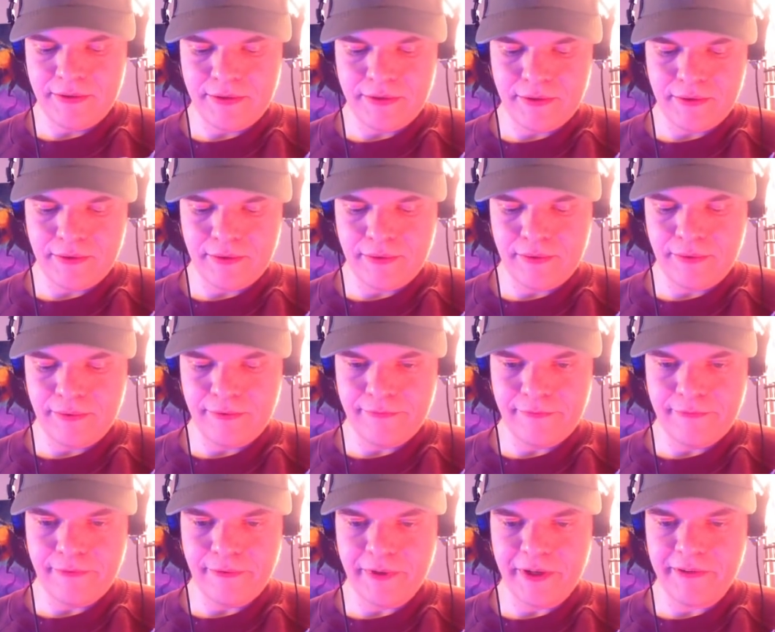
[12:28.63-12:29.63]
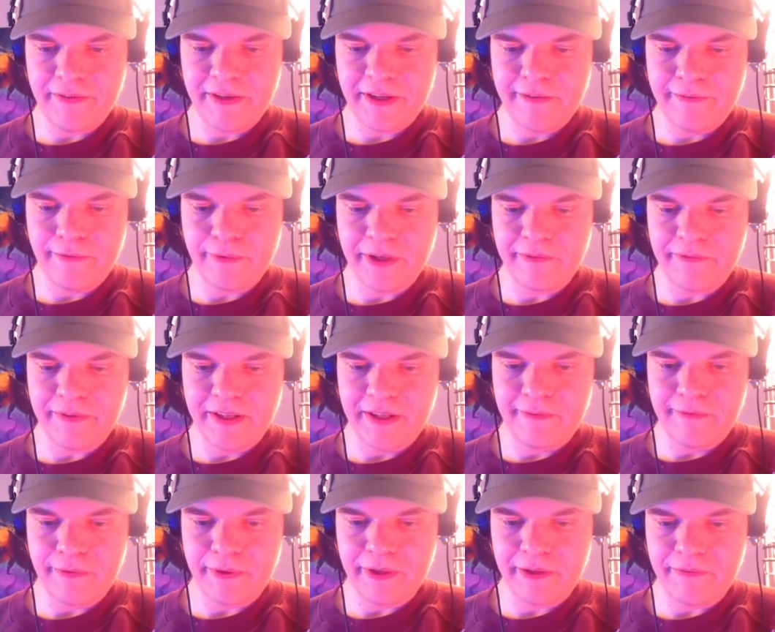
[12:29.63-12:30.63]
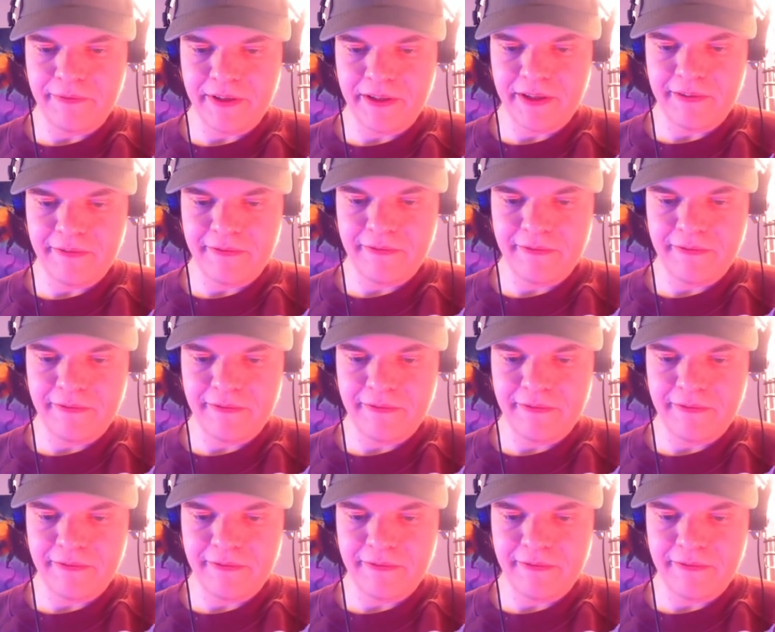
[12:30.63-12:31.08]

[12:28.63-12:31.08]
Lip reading: So 45, 45, 45.